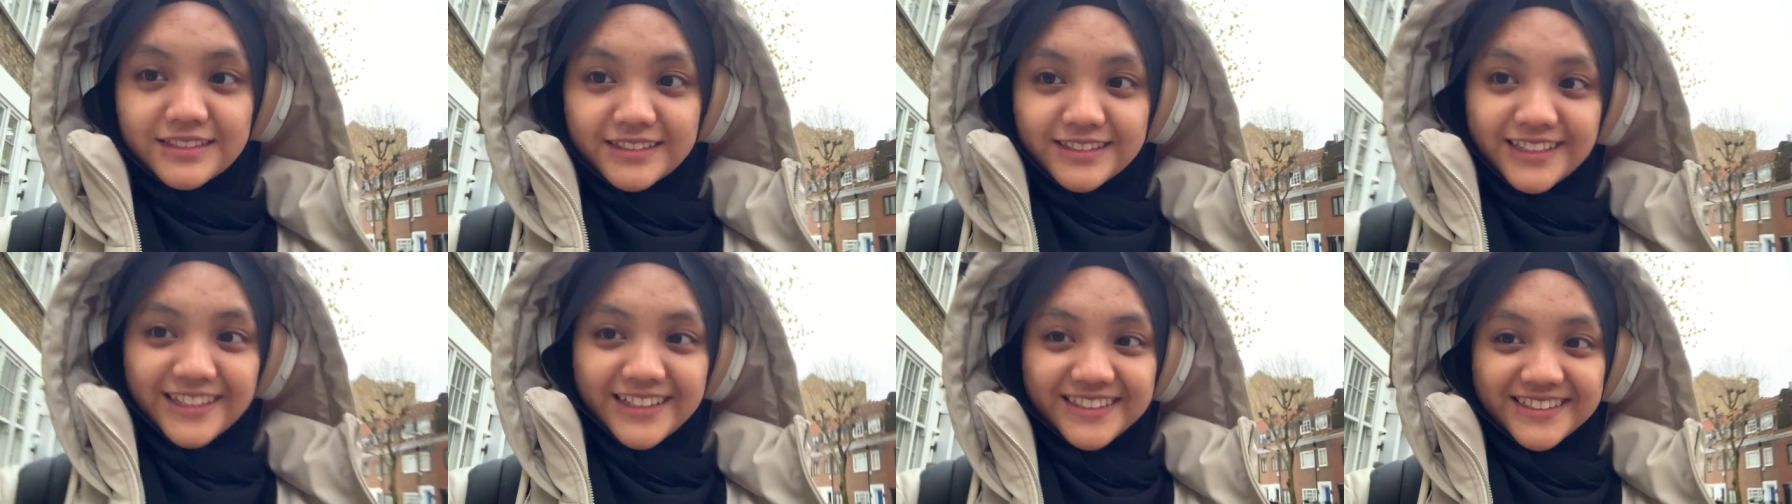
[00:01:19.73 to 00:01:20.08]

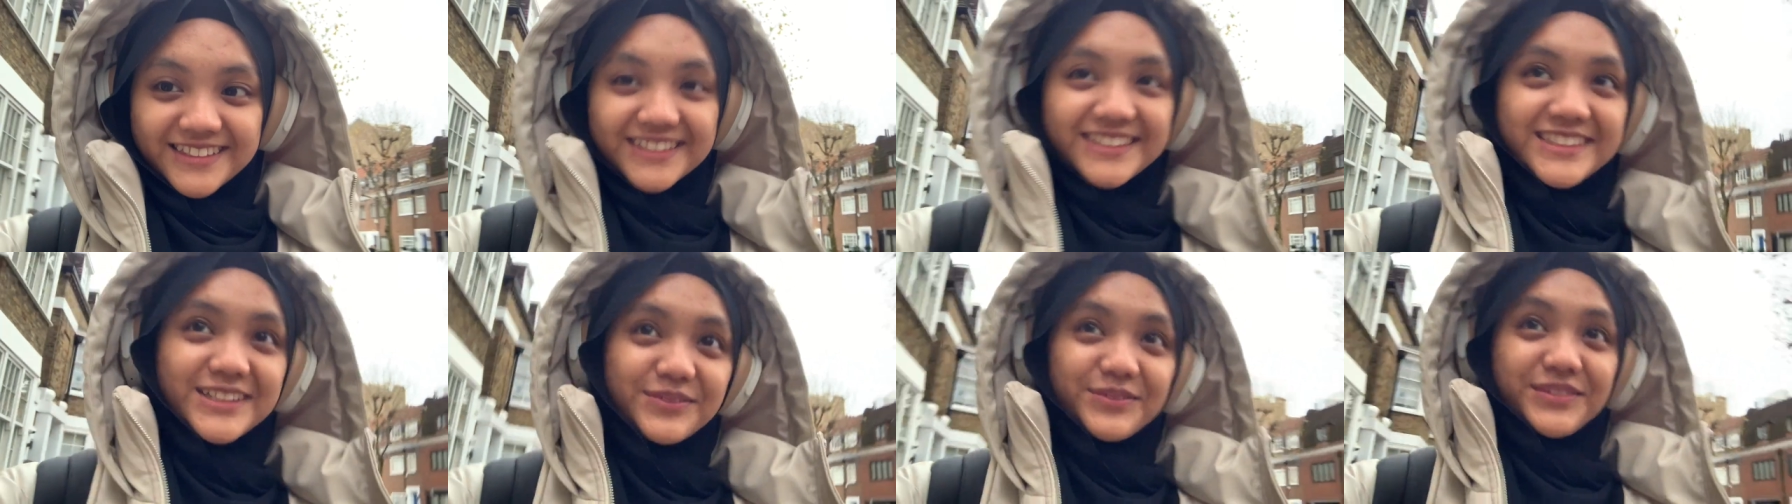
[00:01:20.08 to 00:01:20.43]
There
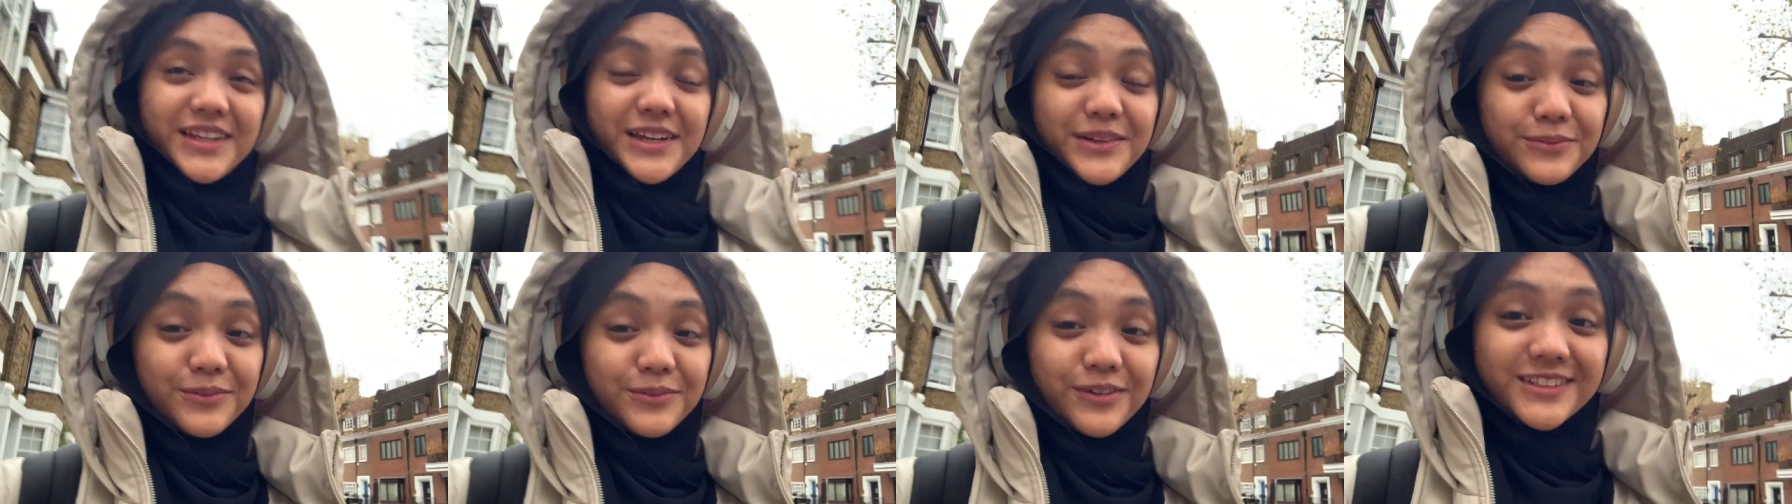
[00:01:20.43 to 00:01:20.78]
is something
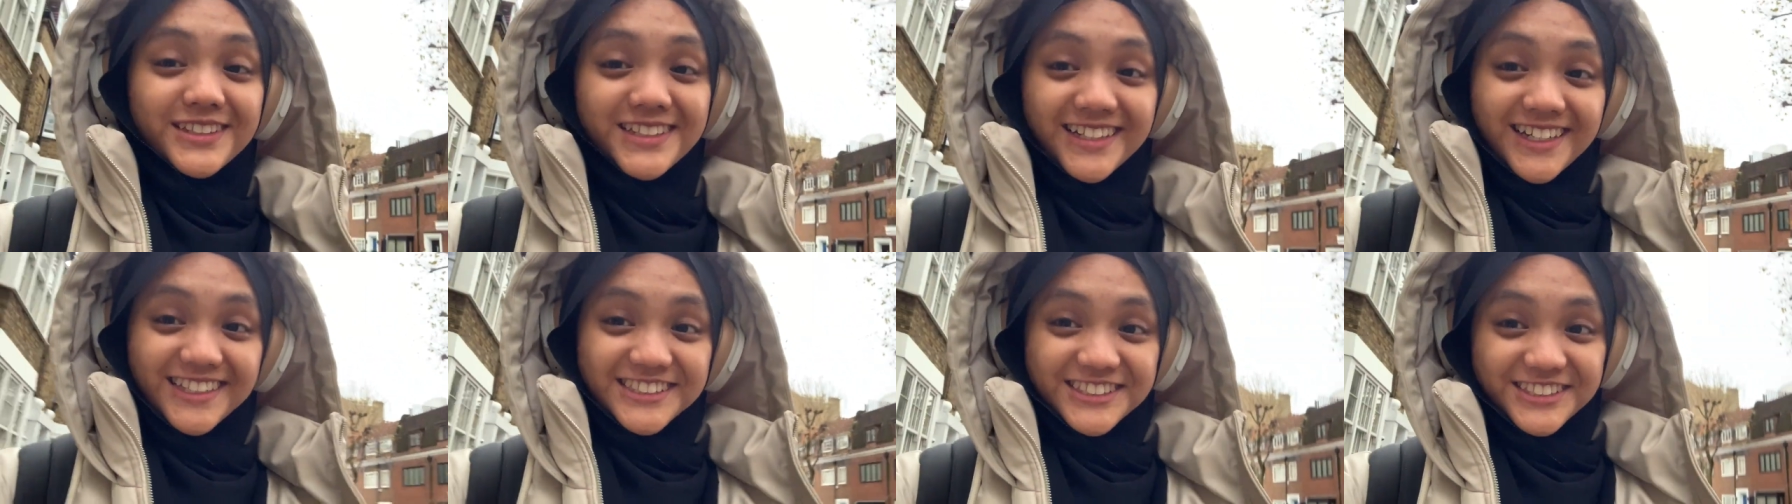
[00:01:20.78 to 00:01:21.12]

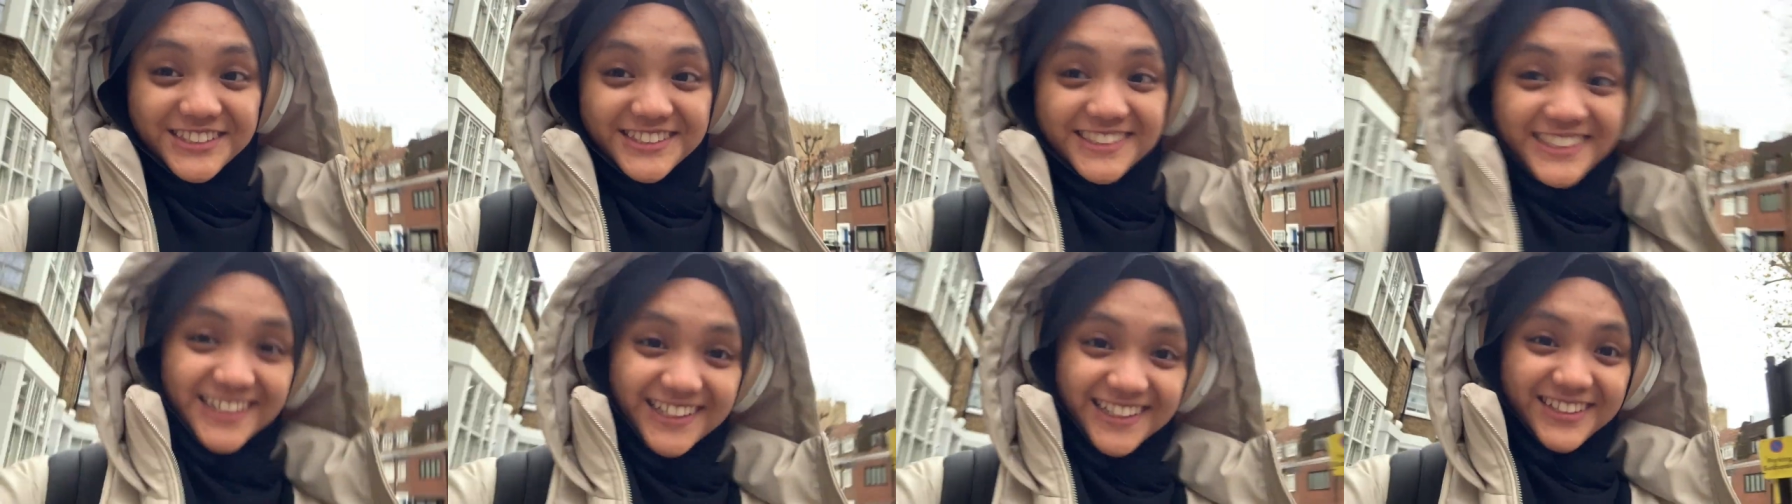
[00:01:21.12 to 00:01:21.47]
important I should
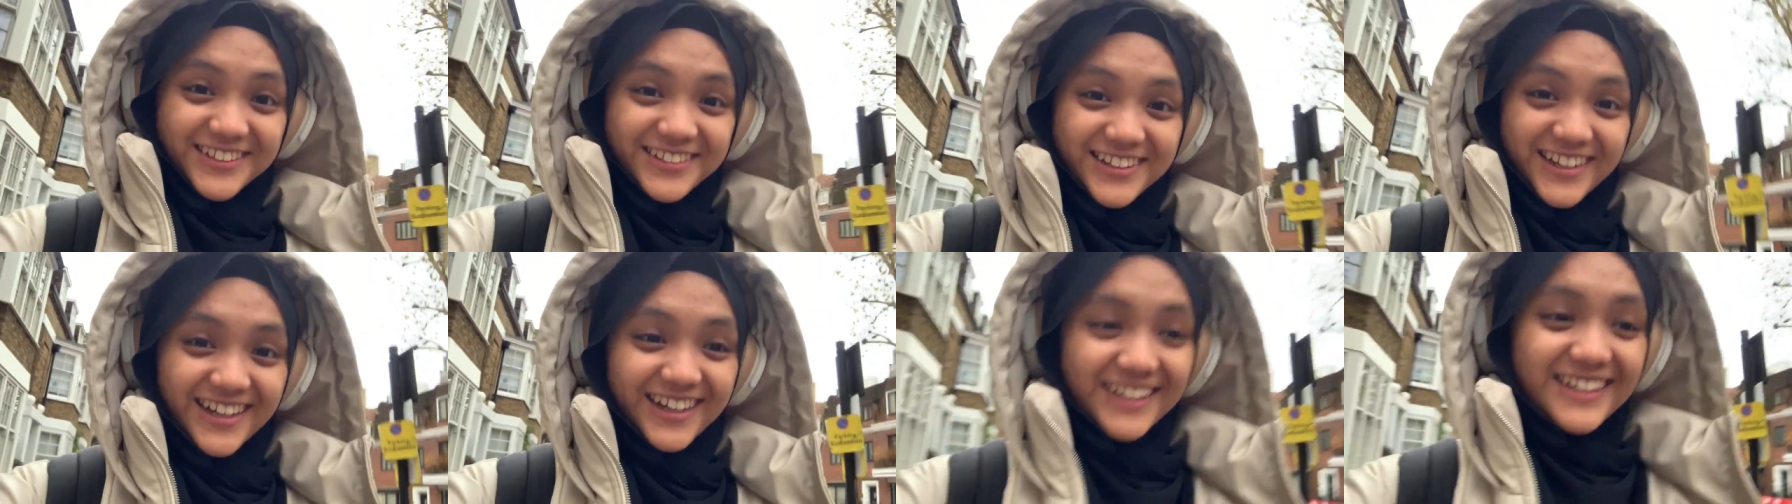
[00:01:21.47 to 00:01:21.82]
tell you
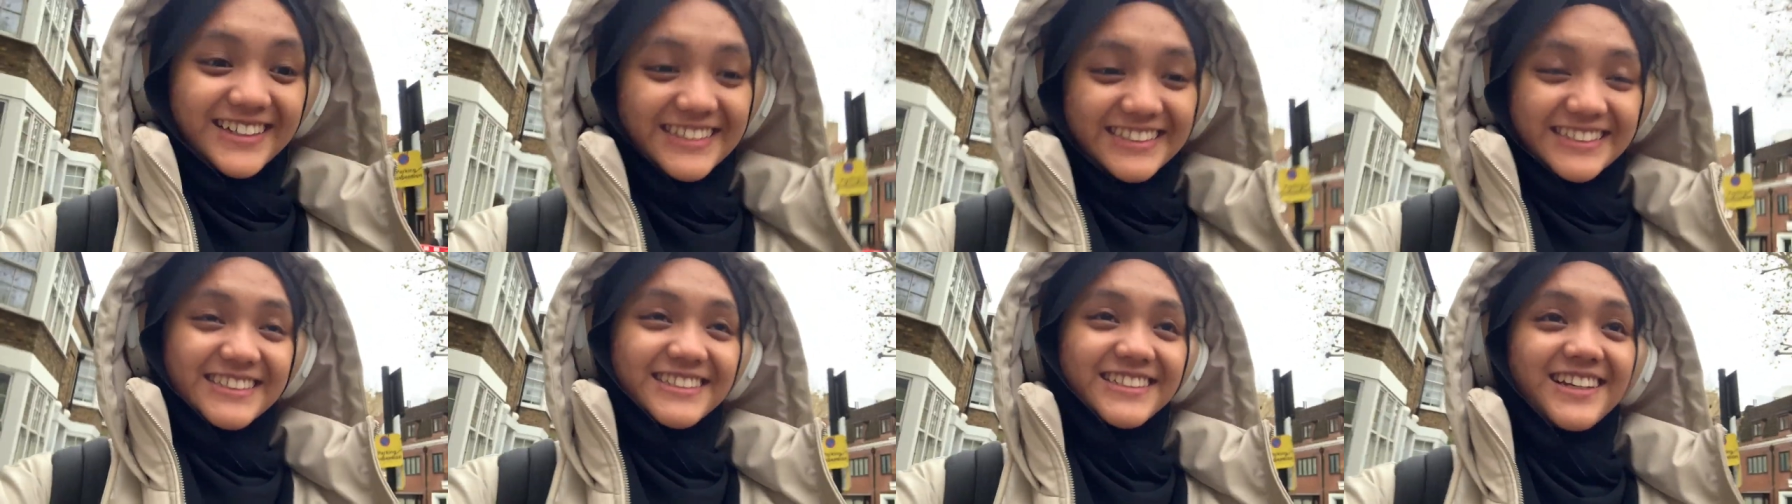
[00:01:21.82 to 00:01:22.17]
guys.